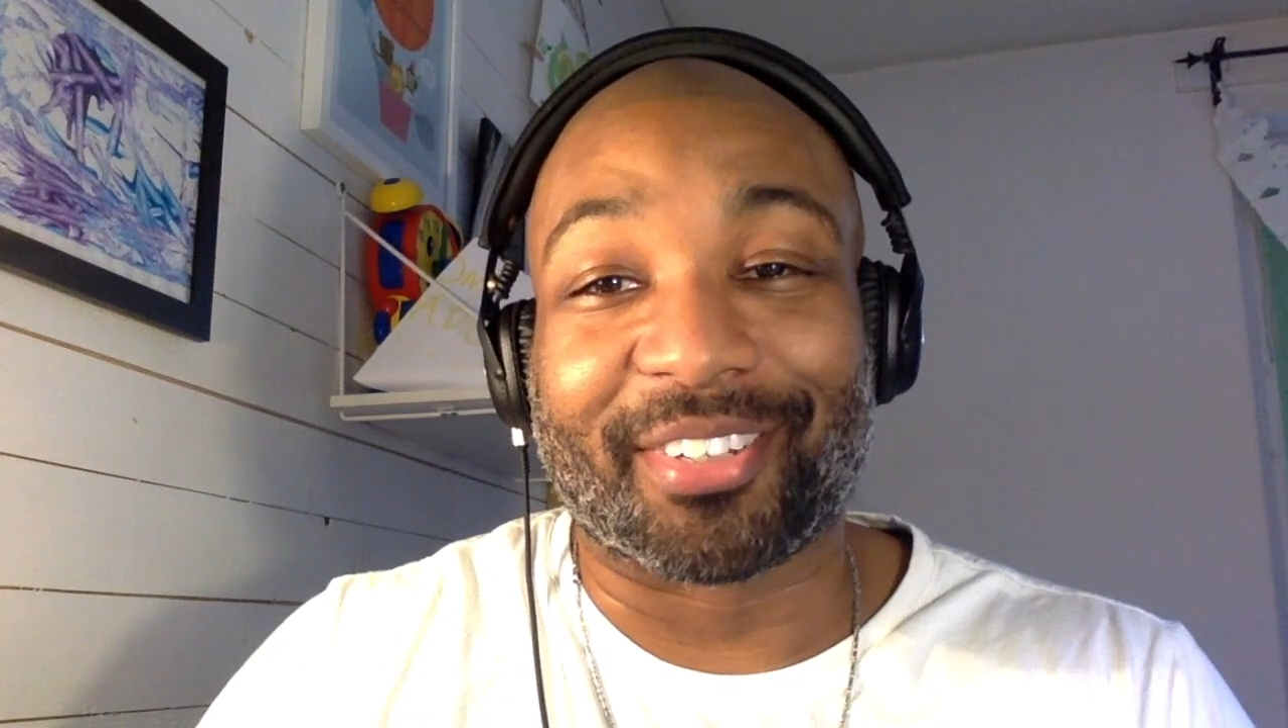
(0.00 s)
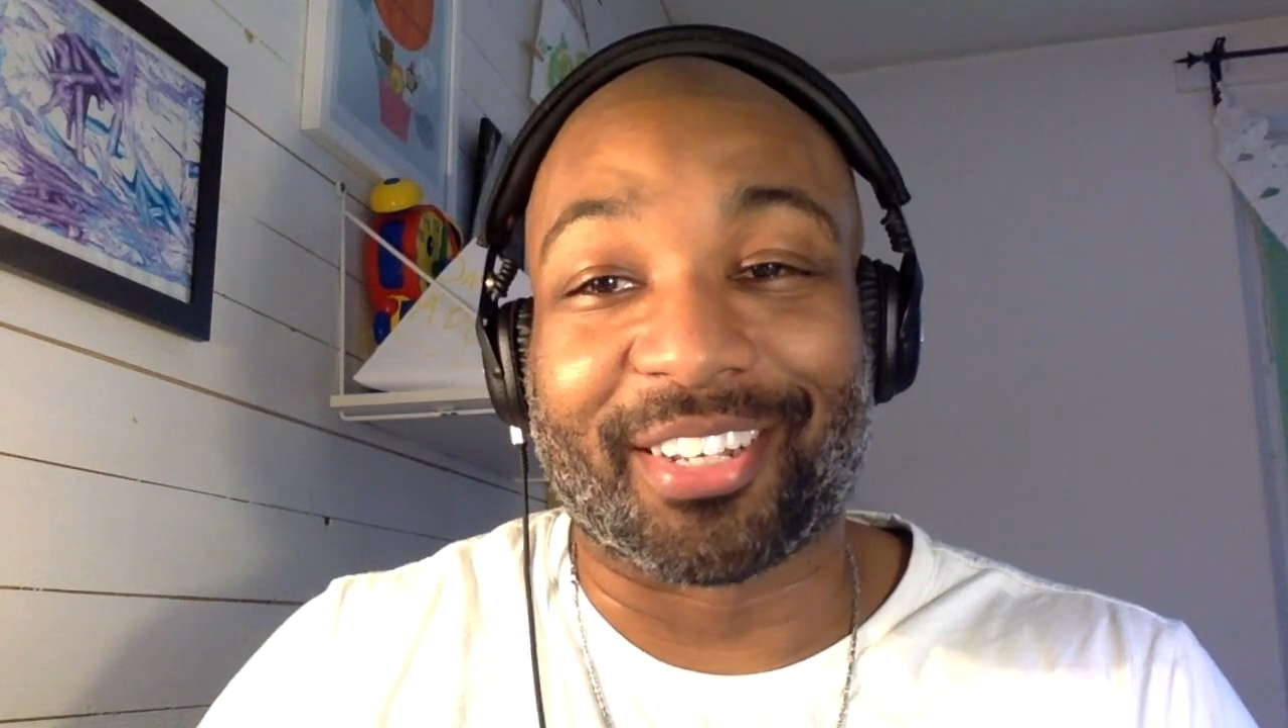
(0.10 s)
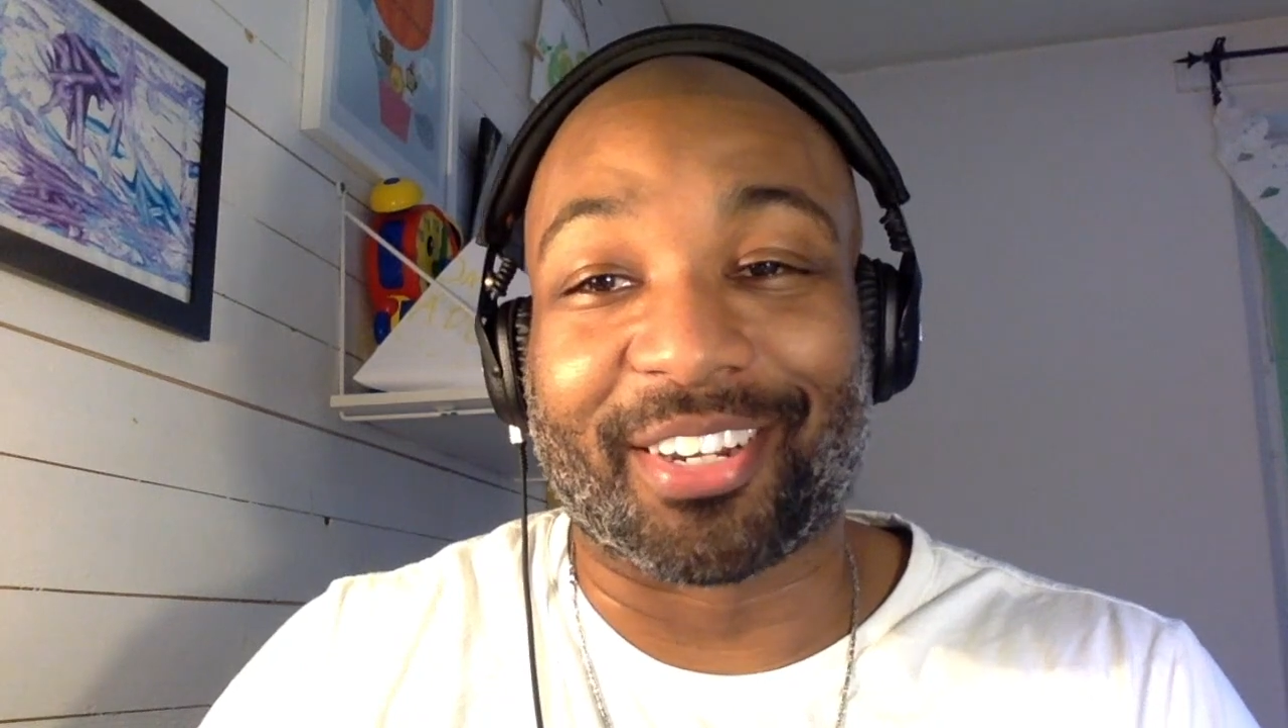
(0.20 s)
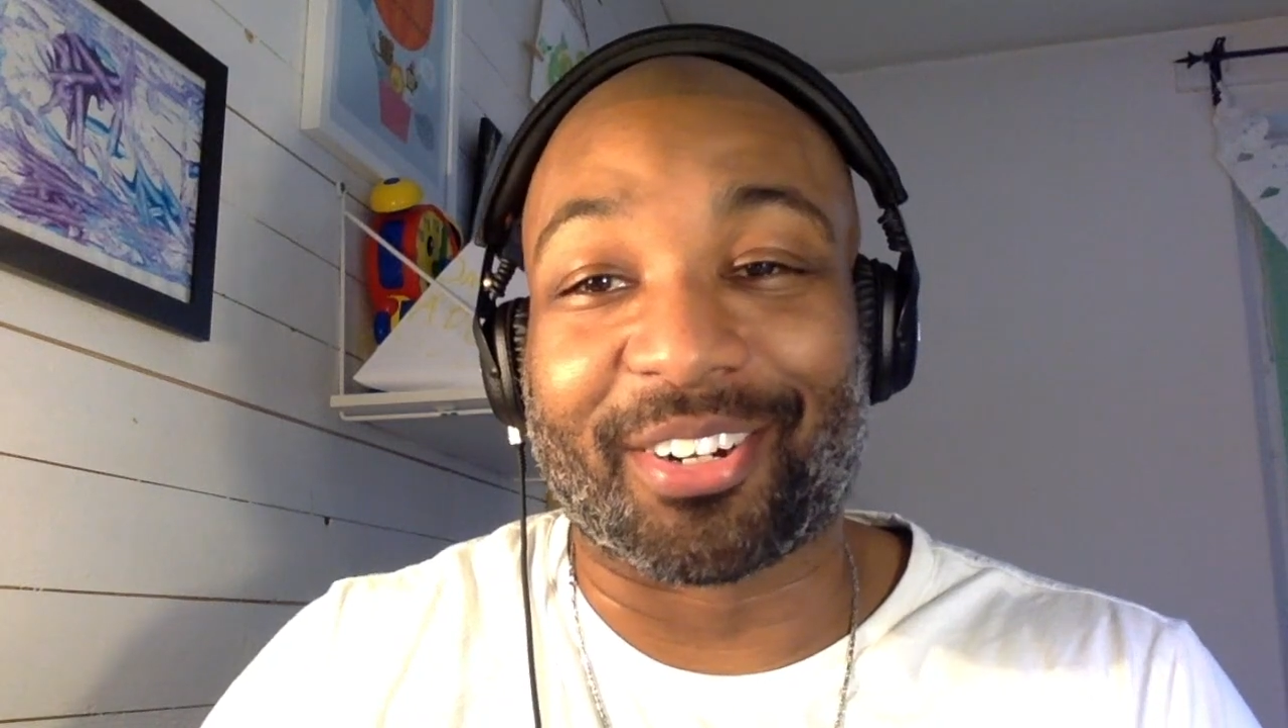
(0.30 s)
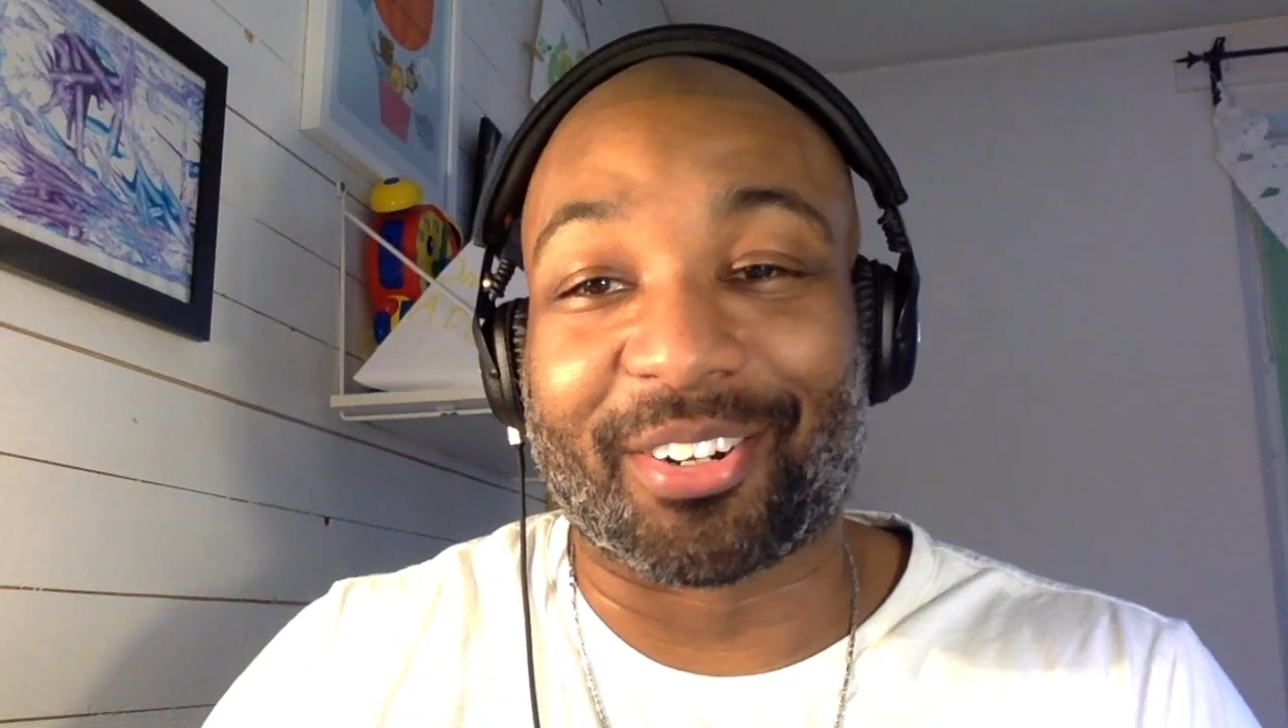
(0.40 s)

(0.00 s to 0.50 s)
there.